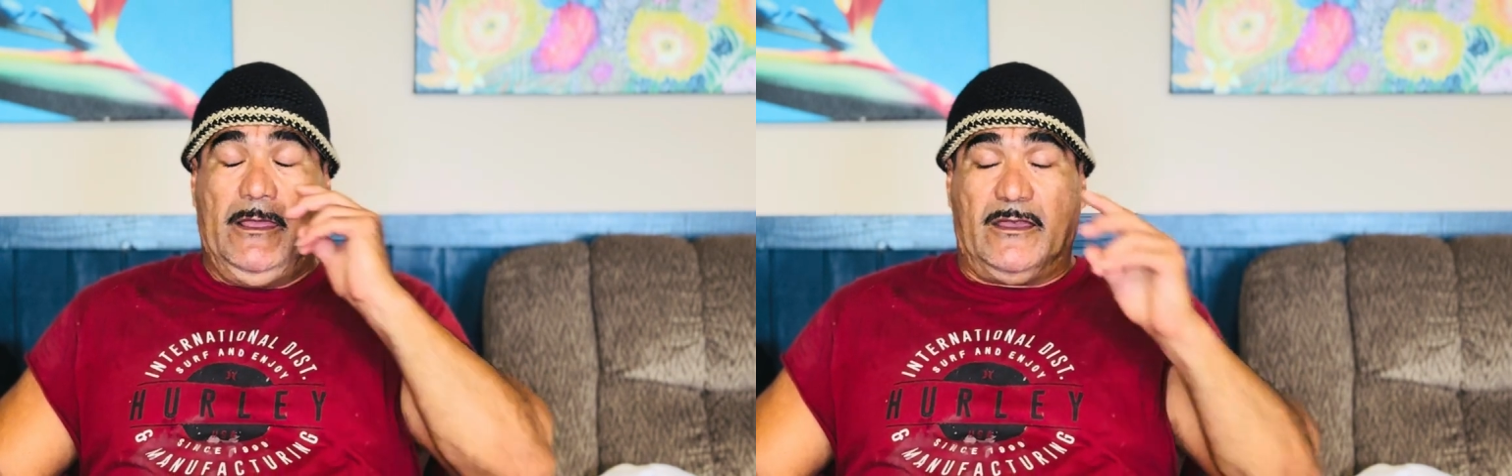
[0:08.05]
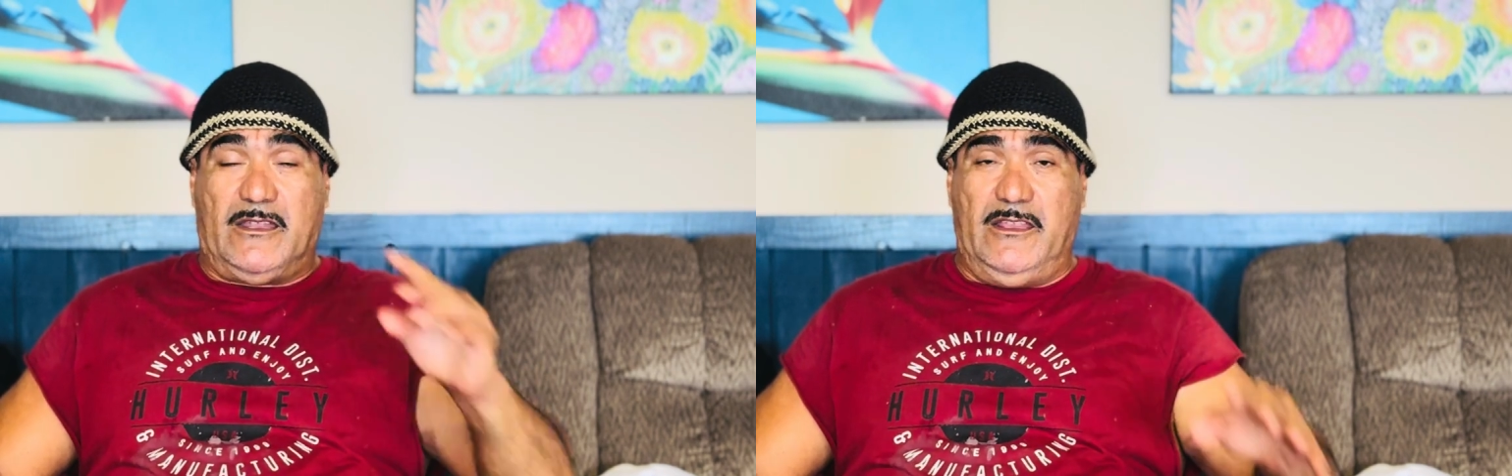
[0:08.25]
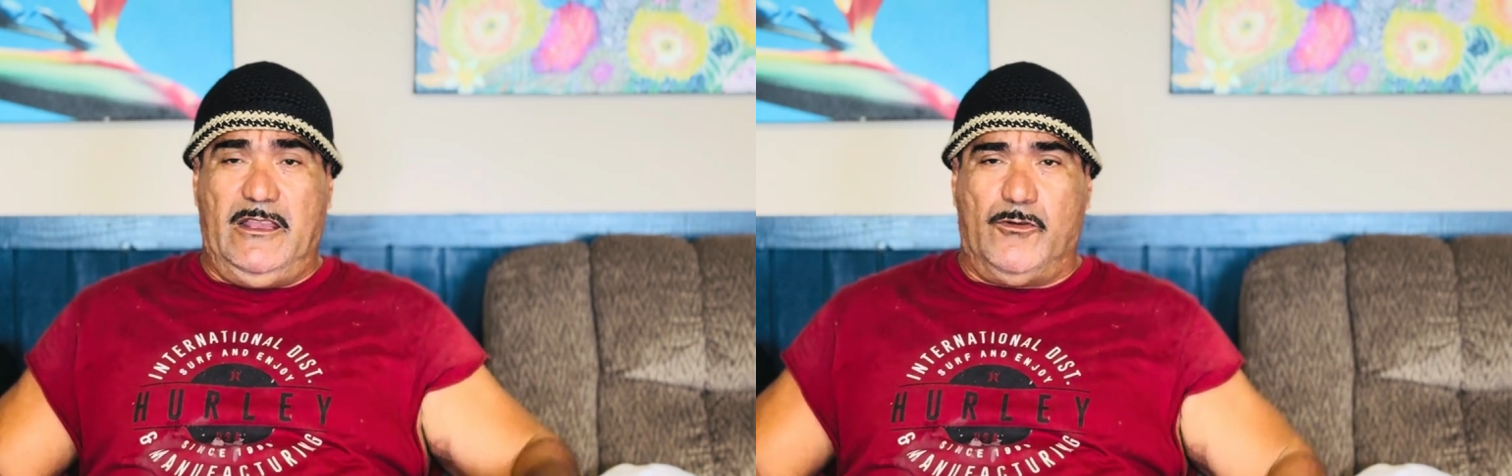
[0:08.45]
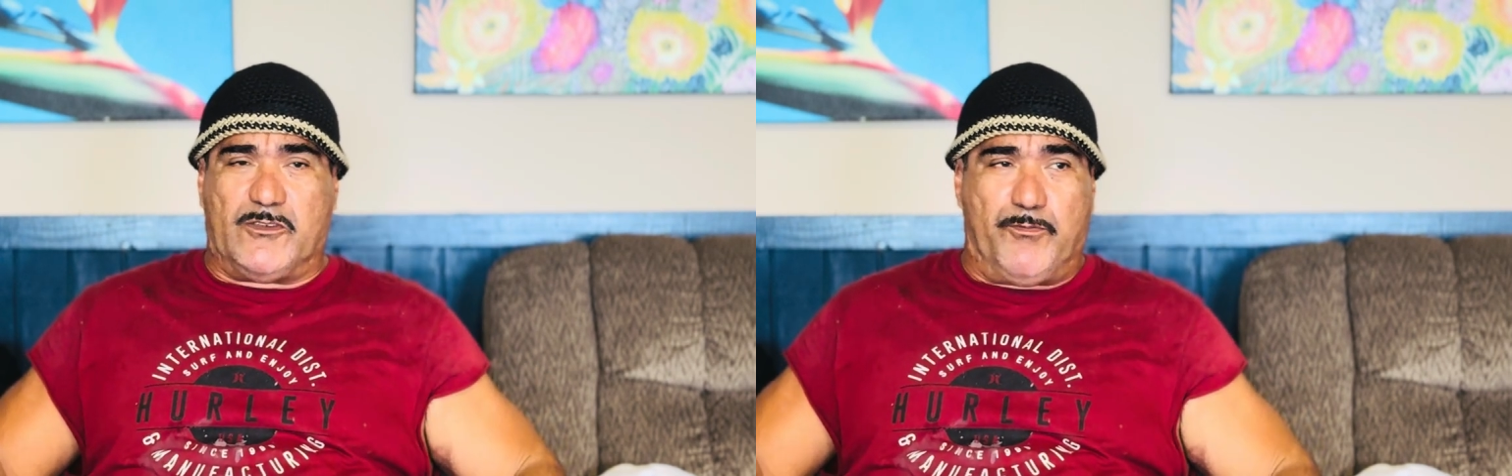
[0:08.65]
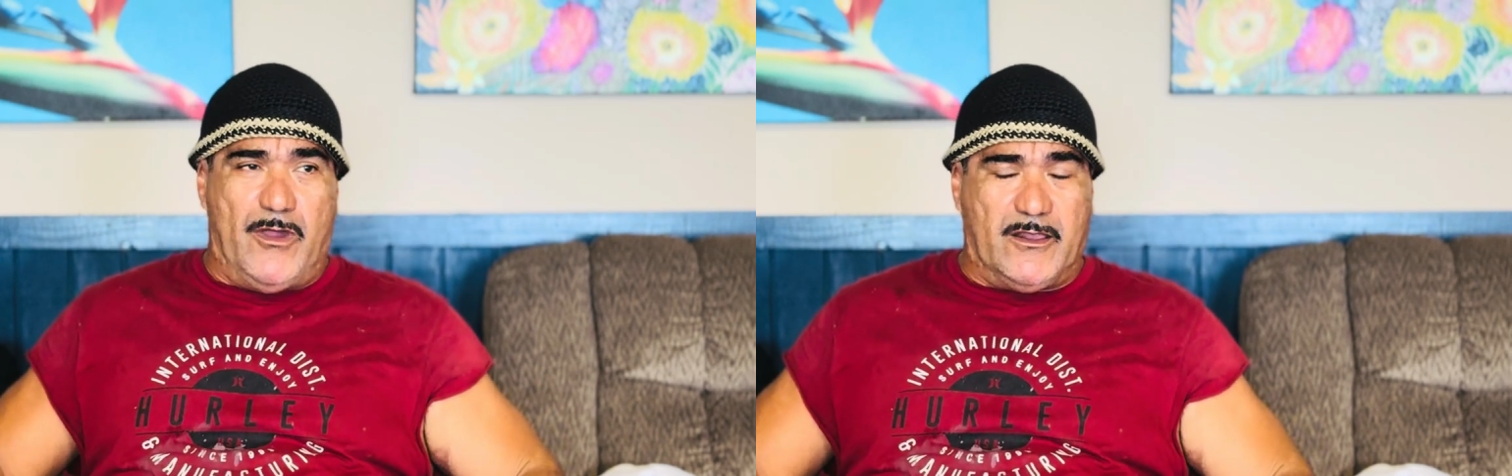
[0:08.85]
Kalili was
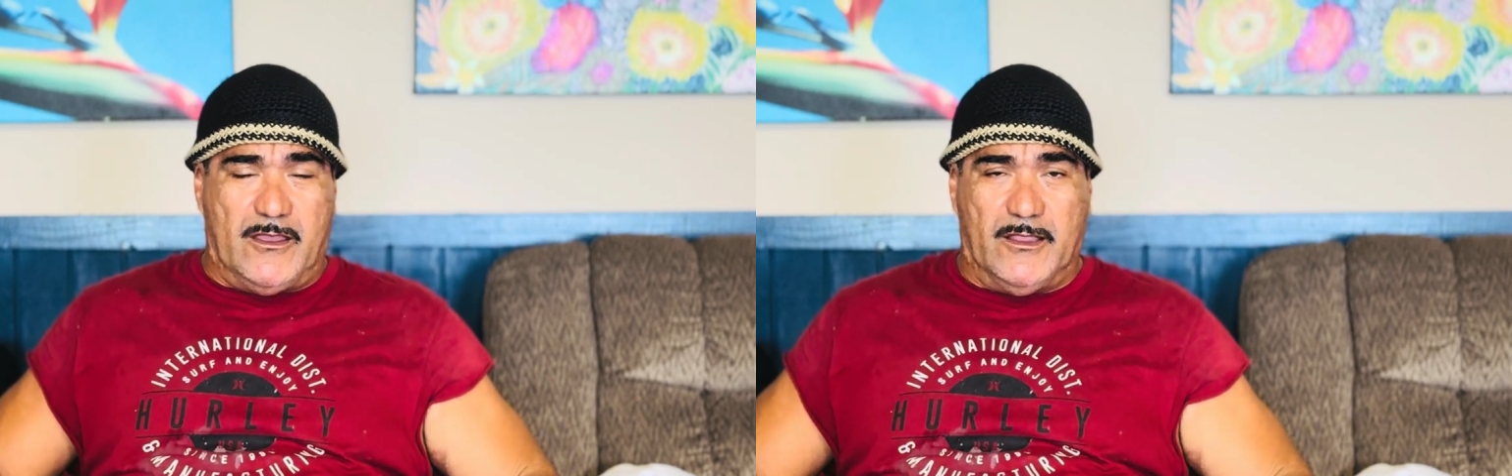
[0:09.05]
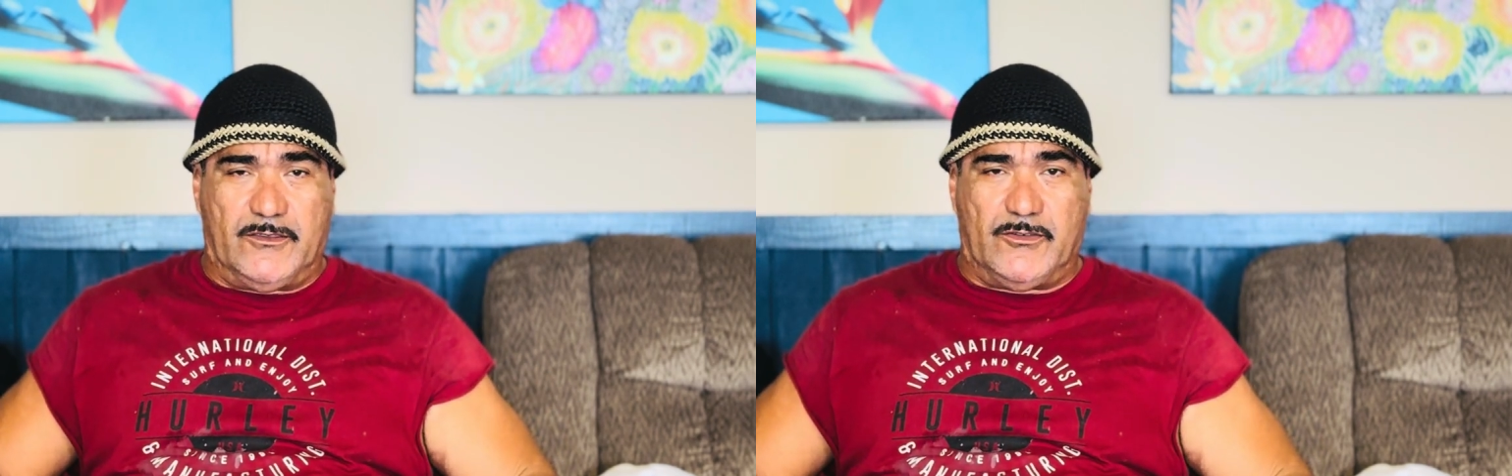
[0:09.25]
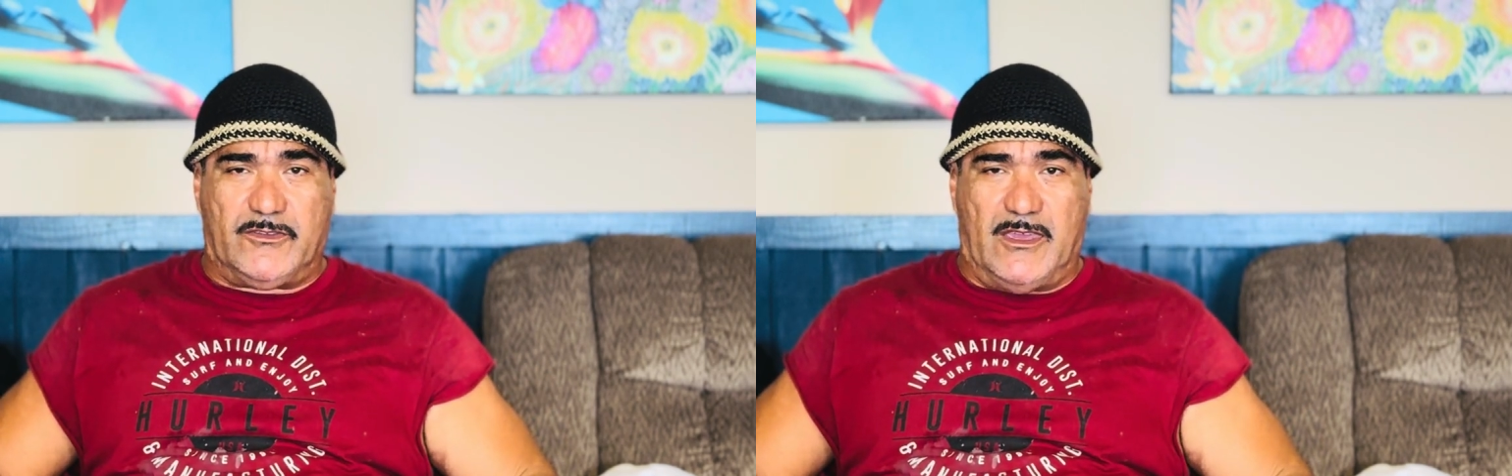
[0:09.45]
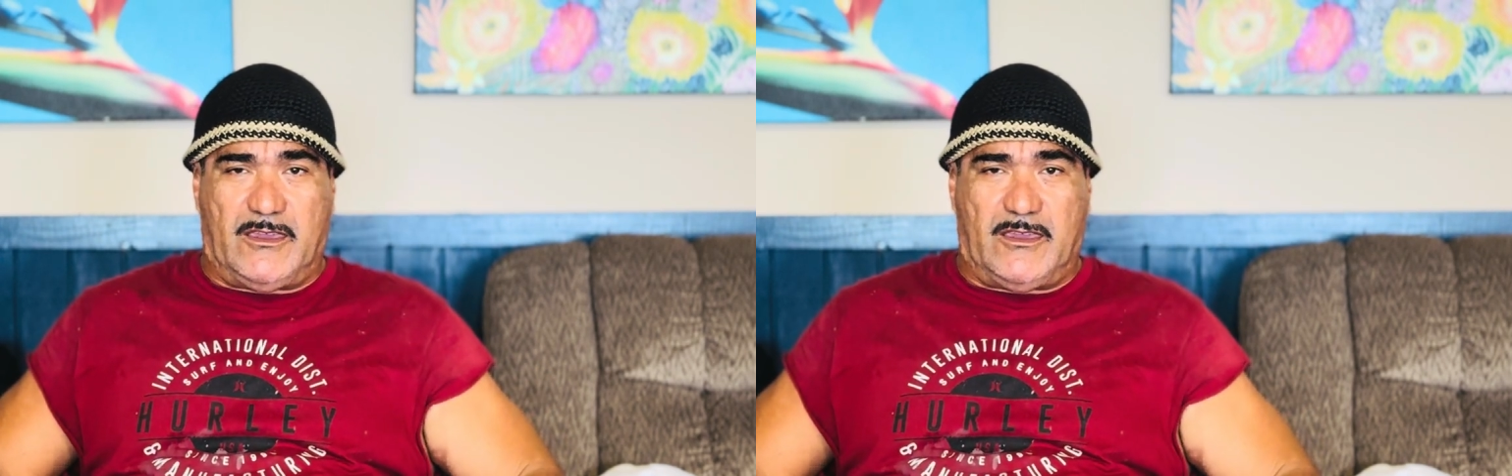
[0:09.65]
brought on to take